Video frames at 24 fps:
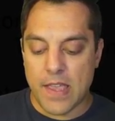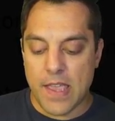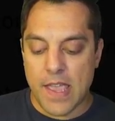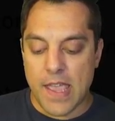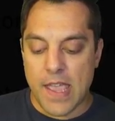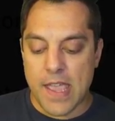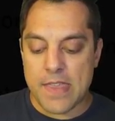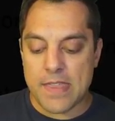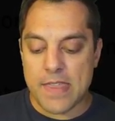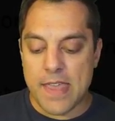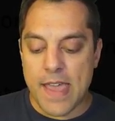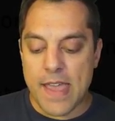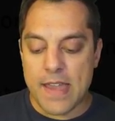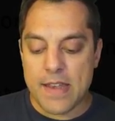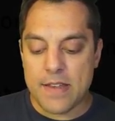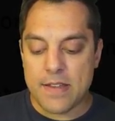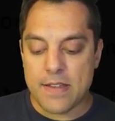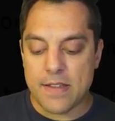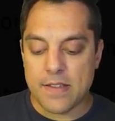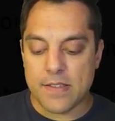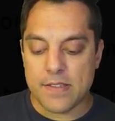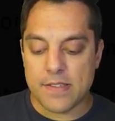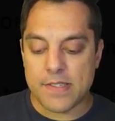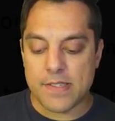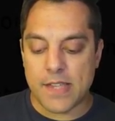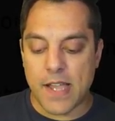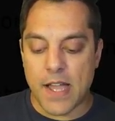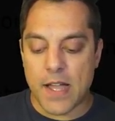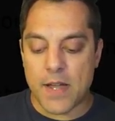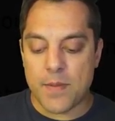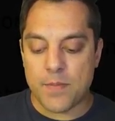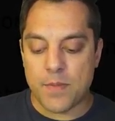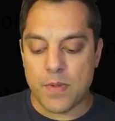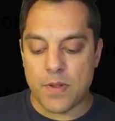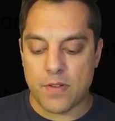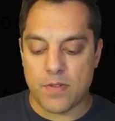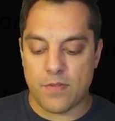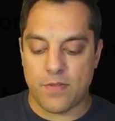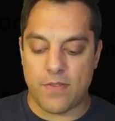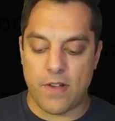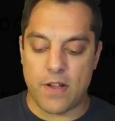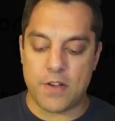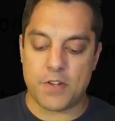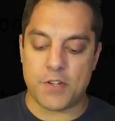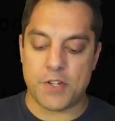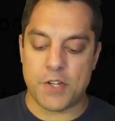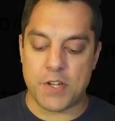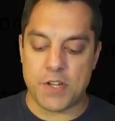and then some
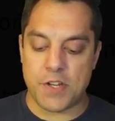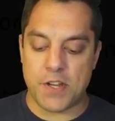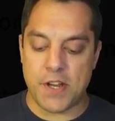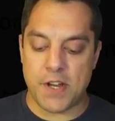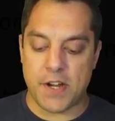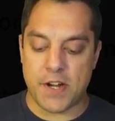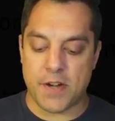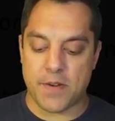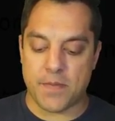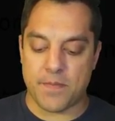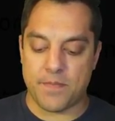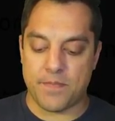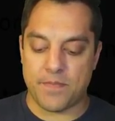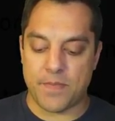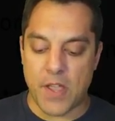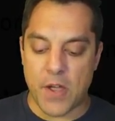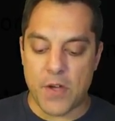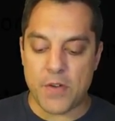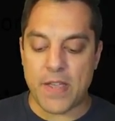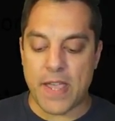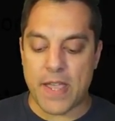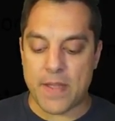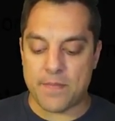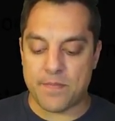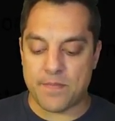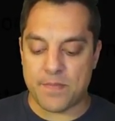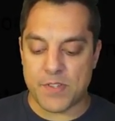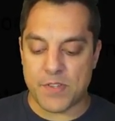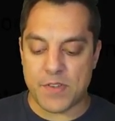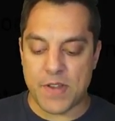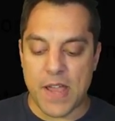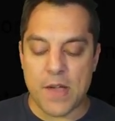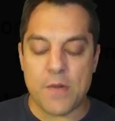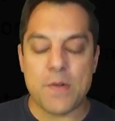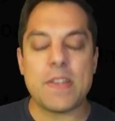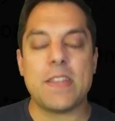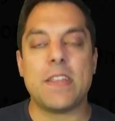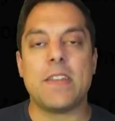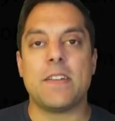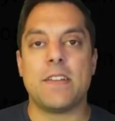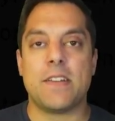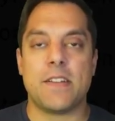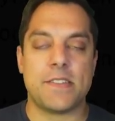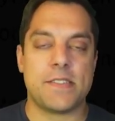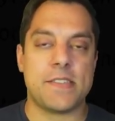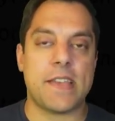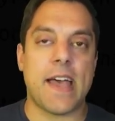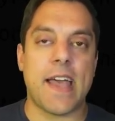function here. Okay, so now we need to
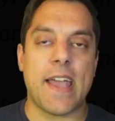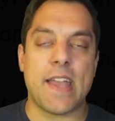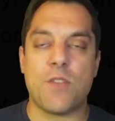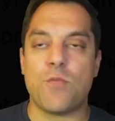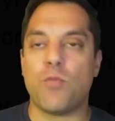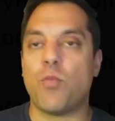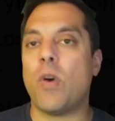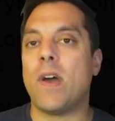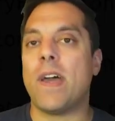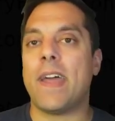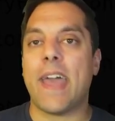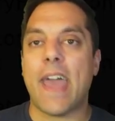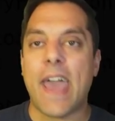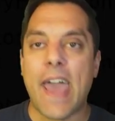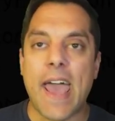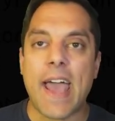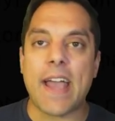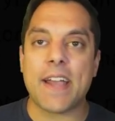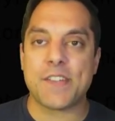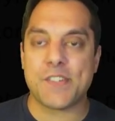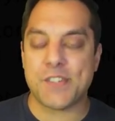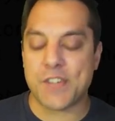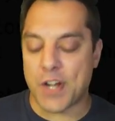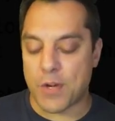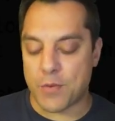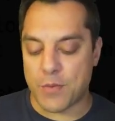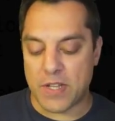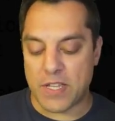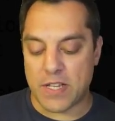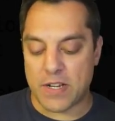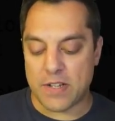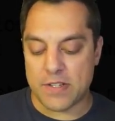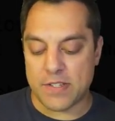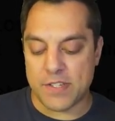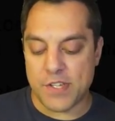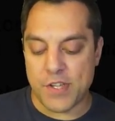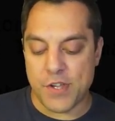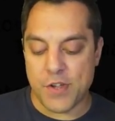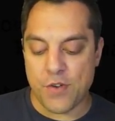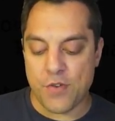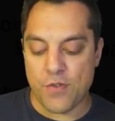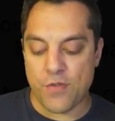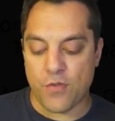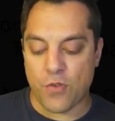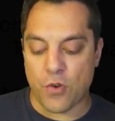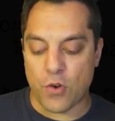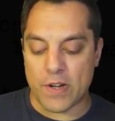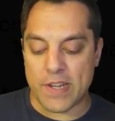decide what action are we going to
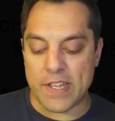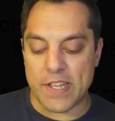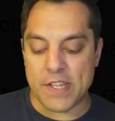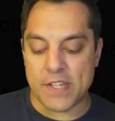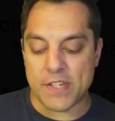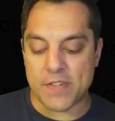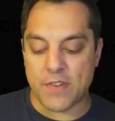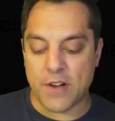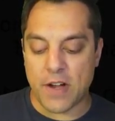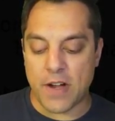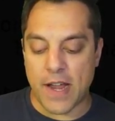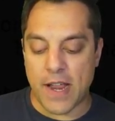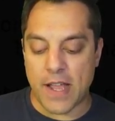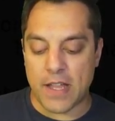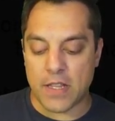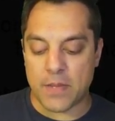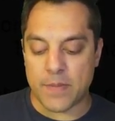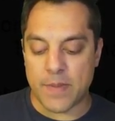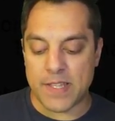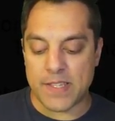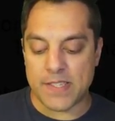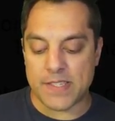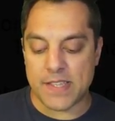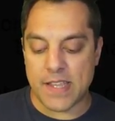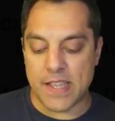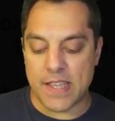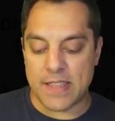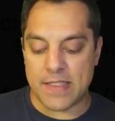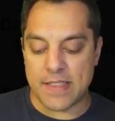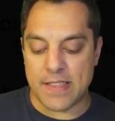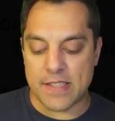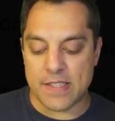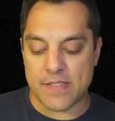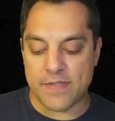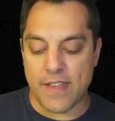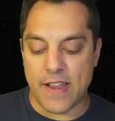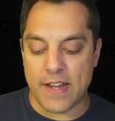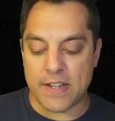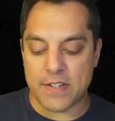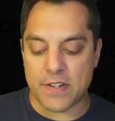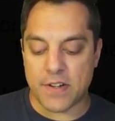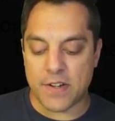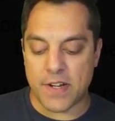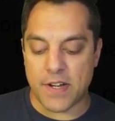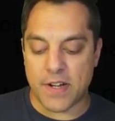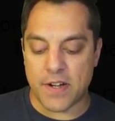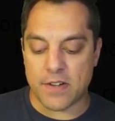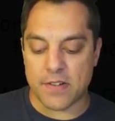do for each of our elements in this
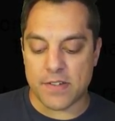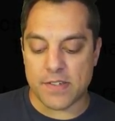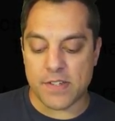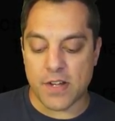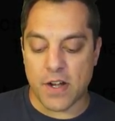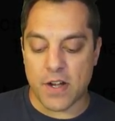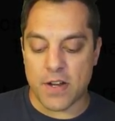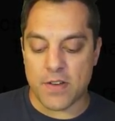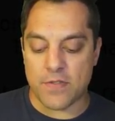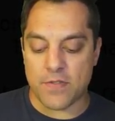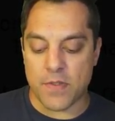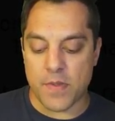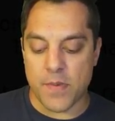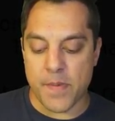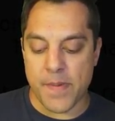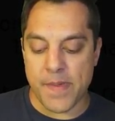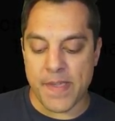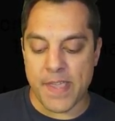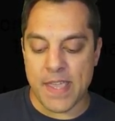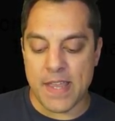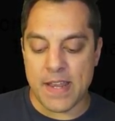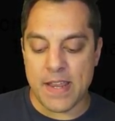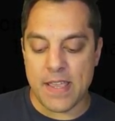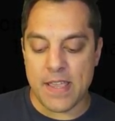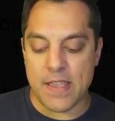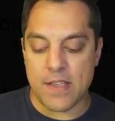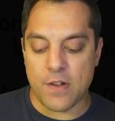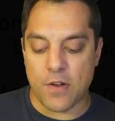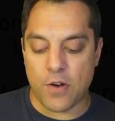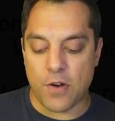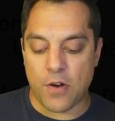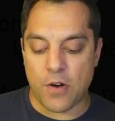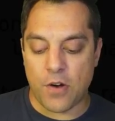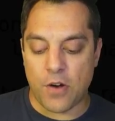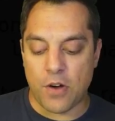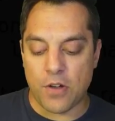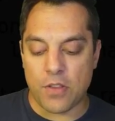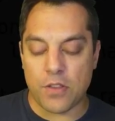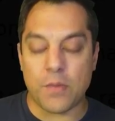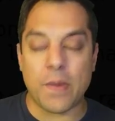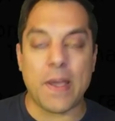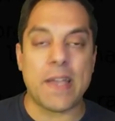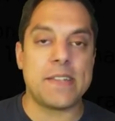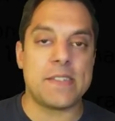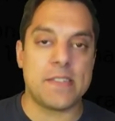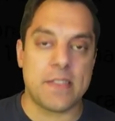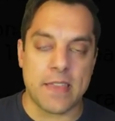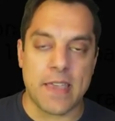vector here, starting from the beginning all the
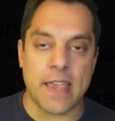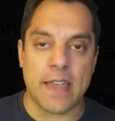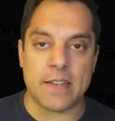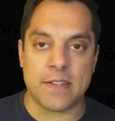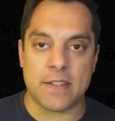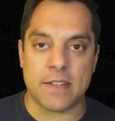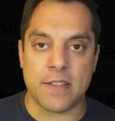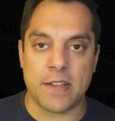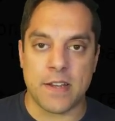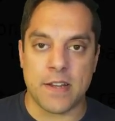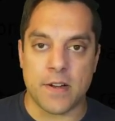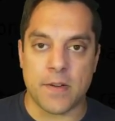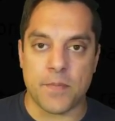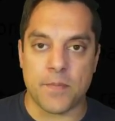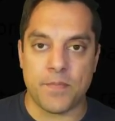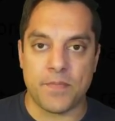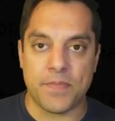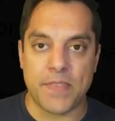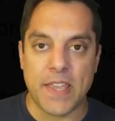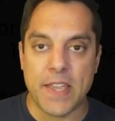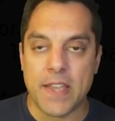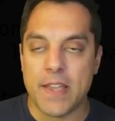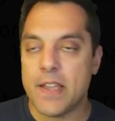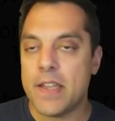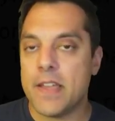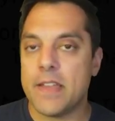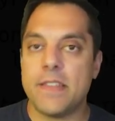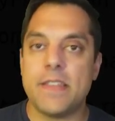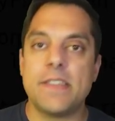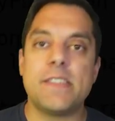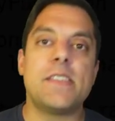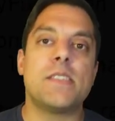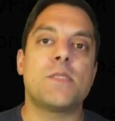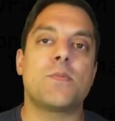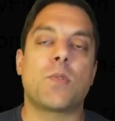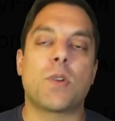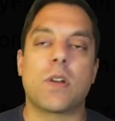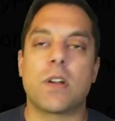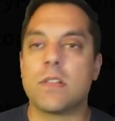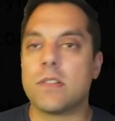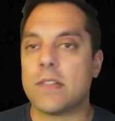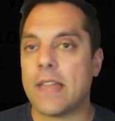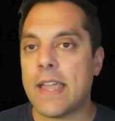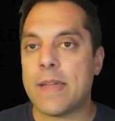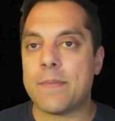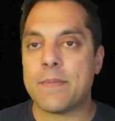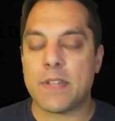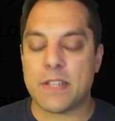way to the ending here. And this is where our
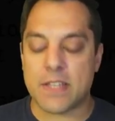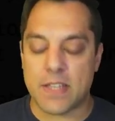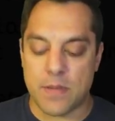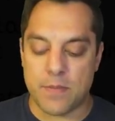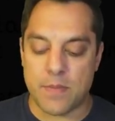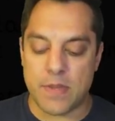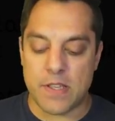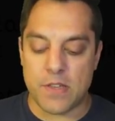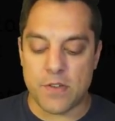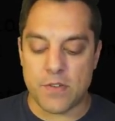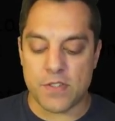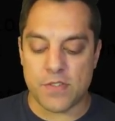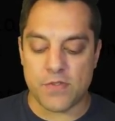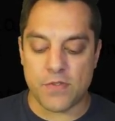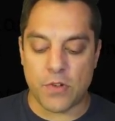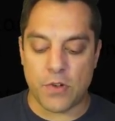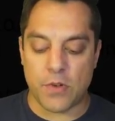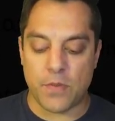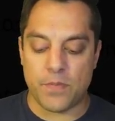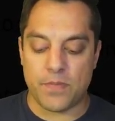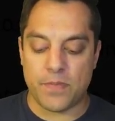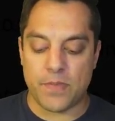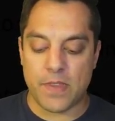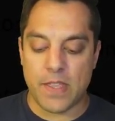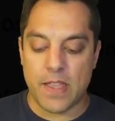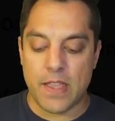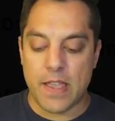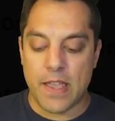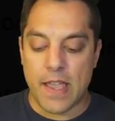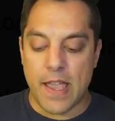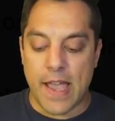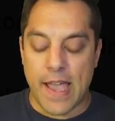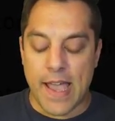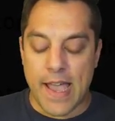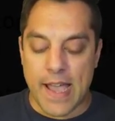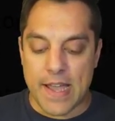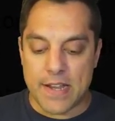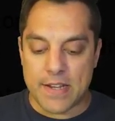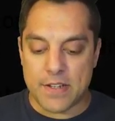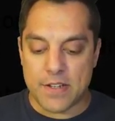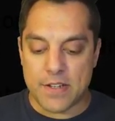Lambda can be useful. And